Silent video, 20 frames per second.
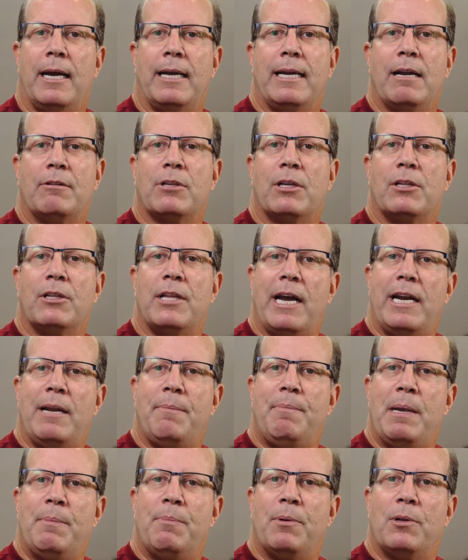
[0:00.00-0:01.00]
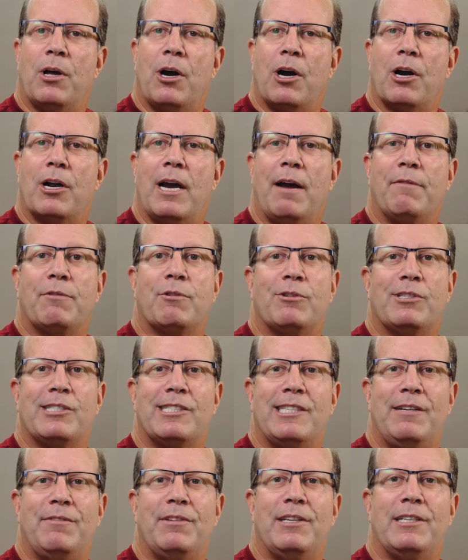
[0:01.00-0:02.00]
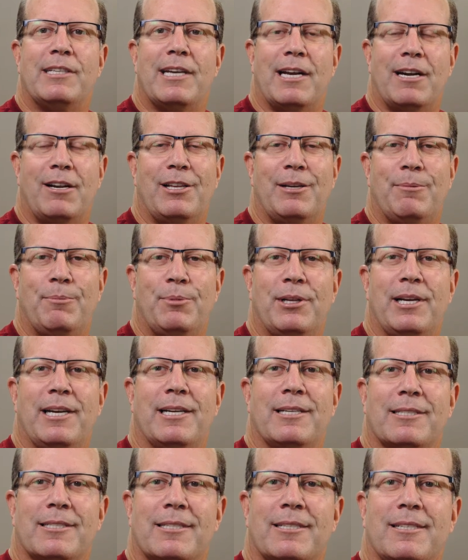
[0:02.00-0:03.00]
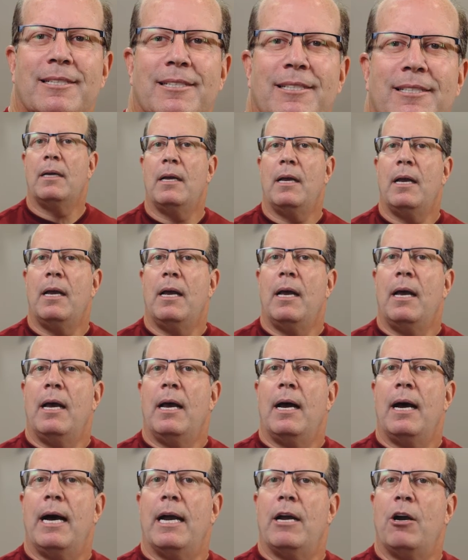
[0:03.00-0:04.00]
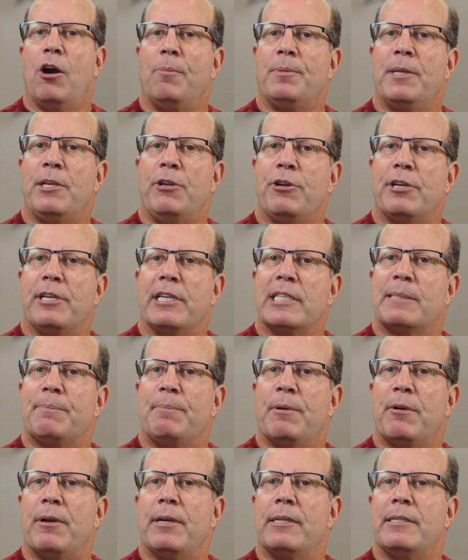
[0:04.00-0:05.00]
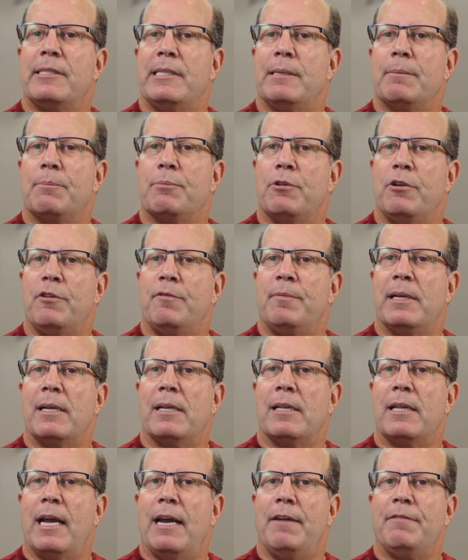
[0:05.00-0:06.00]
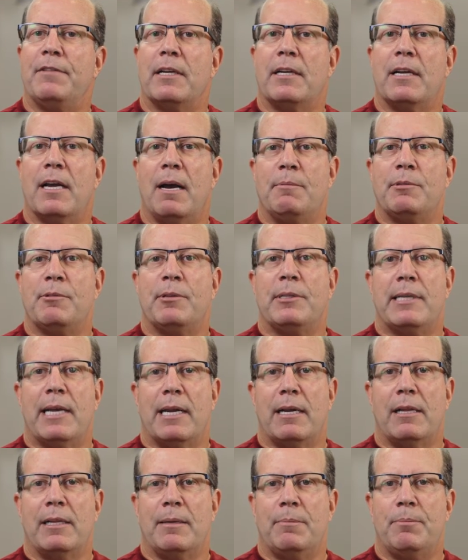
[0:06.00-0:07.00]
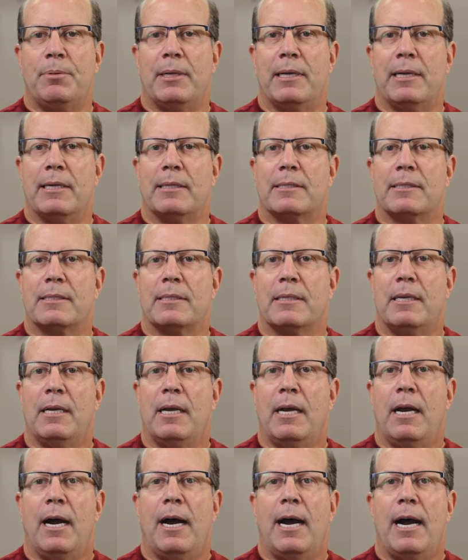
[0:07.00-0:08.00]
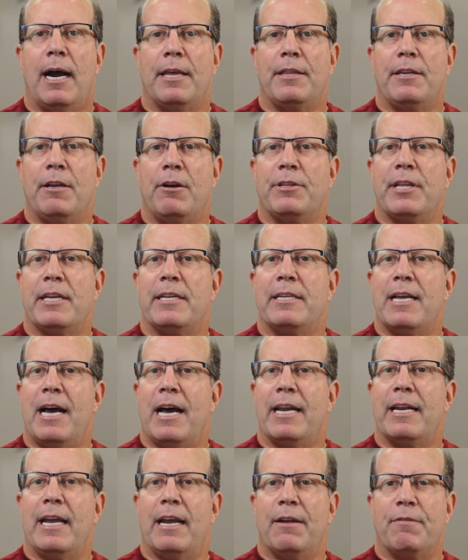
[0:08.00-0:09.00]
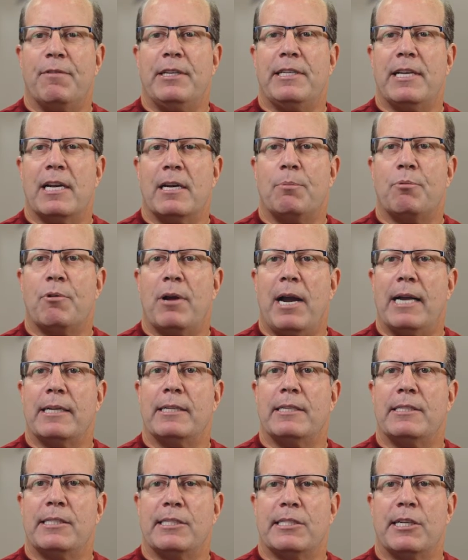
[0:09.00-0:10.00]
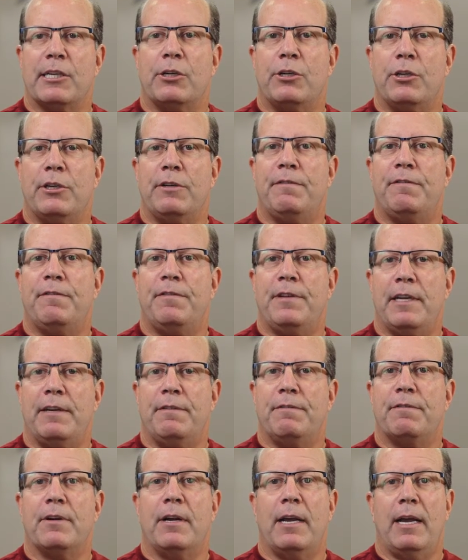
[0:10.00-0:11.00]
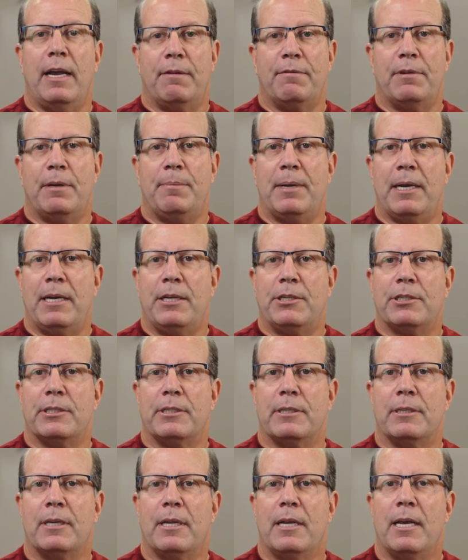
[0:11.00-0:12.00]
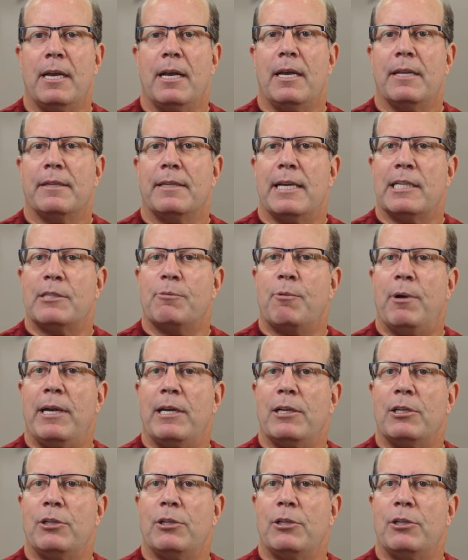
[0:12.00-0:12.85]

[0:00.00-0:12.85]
and how delighted people are after receiving dental implants. I hope that you can experience the improvement in life that comes with dental implants. I know that not every dental practice is a good fit for every patient. That's why I